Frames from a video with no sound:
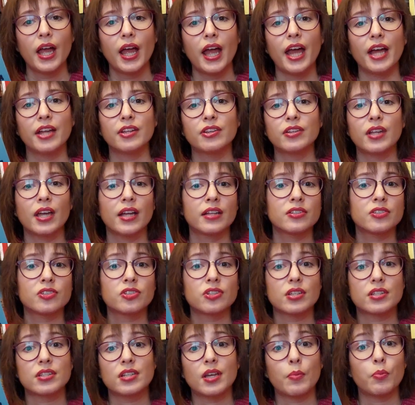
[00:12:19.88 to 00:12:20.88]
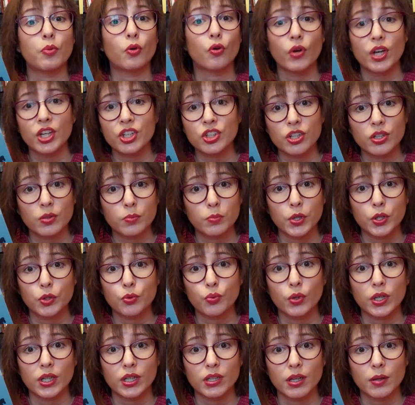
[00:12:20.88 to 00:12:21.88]
and that's the separation
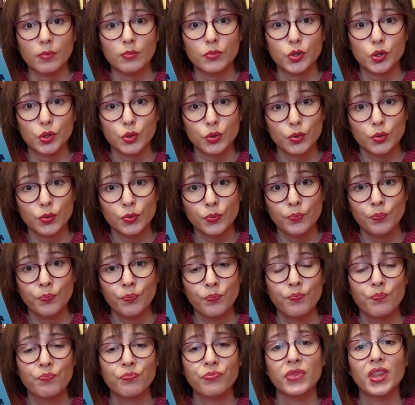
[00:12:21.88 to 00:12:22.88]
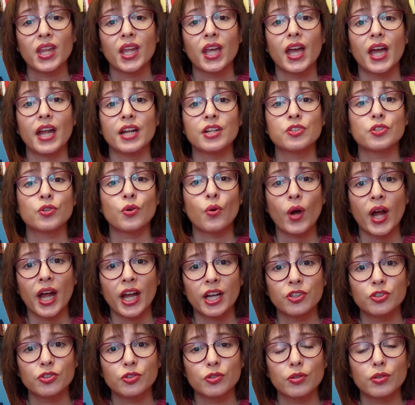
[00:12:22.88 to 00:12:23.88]
between them two. And so
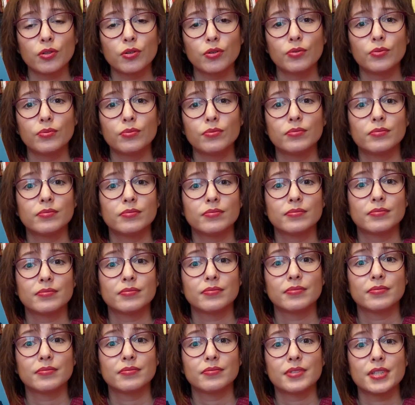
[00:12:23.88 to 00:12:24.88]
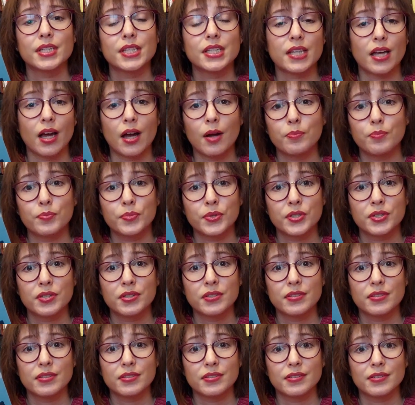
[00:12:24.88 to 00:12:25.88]
Angelo
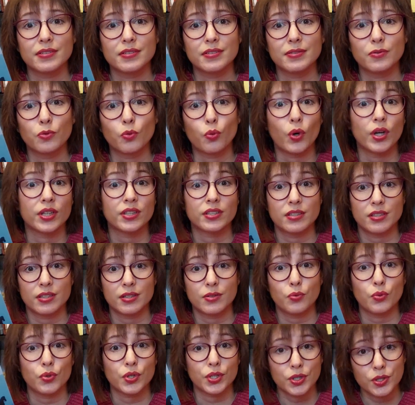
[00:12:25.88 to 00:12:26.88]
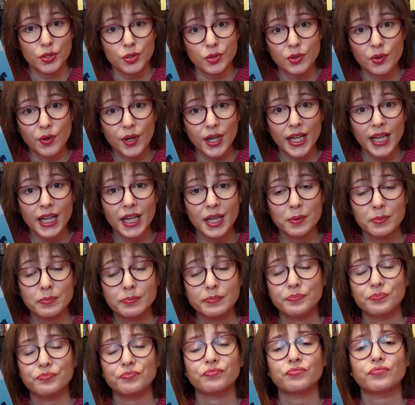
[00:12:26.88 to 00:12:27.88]
stops what he was doing,
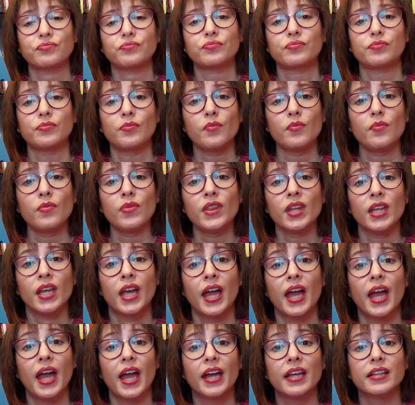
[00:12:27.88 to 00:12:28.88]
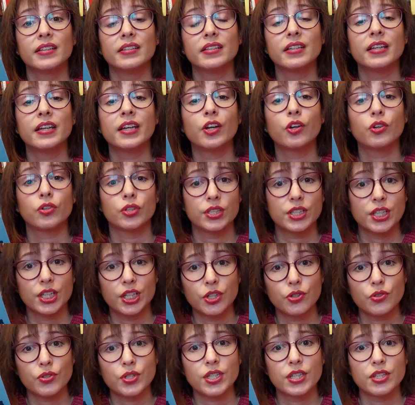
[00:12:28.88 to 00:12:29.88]
and he
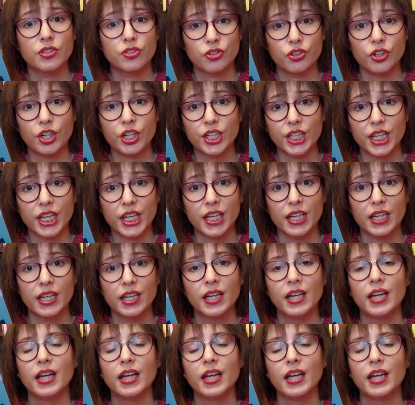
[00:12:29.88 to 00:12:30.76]
continues his journey,